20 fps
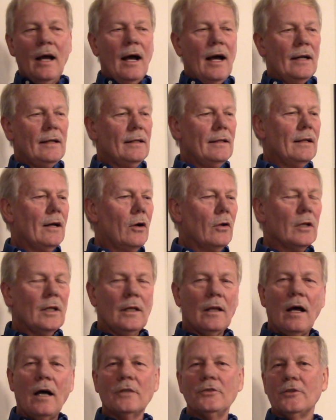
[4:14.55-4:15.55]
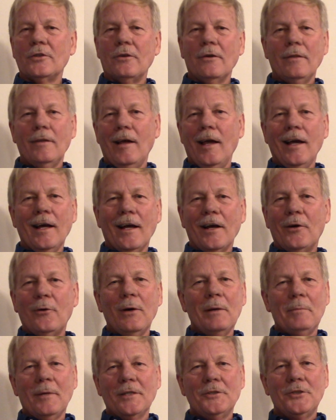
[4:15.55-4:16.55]
I did the only logical thing. I
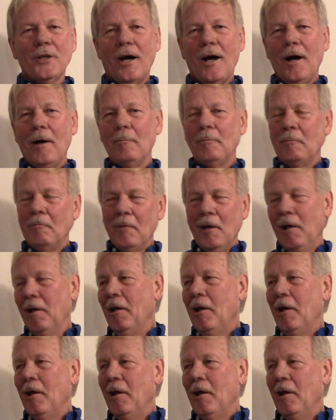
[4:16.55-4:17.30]
quit my job,